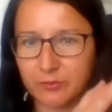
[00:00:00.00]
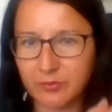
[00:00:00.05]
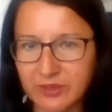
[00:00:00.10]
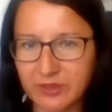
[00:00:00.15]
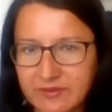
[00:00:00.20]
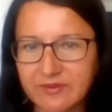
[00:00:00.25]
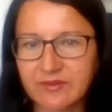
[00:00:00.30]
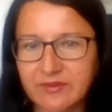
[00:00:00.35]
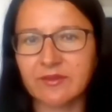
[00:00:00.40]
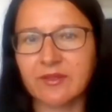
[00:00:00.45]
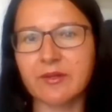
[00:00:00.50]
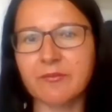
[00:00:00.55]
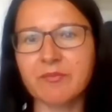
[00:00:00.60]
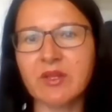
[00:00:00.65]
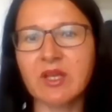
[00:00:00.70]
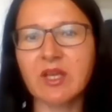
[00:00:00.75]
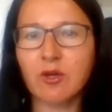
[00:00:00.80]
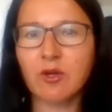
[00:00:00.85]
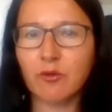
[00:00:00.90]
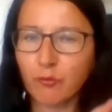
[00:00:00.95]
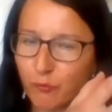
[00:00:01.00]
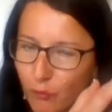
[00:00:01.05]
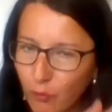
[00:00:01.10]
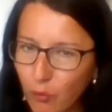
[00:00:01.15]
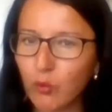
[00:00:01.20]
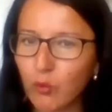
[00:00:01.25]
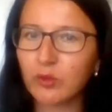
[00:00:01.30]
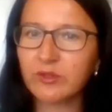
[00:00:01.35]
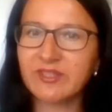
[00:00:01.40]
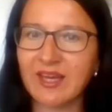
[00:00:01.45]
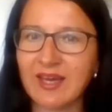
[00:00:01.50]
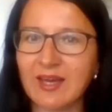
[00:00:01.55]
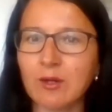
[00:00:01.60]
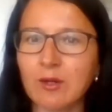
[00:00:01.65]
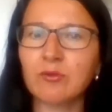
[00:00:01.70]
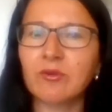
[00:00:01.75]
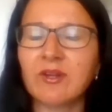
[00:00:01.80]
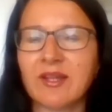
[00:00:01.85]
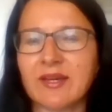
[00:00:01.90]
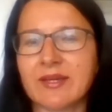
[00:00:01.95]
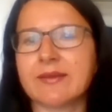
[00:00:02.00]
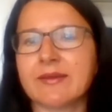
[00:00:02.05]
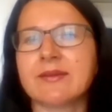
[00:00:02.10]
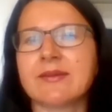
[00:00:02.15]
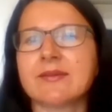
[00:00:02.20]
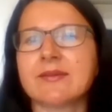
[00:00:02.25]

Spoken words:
bit fall down like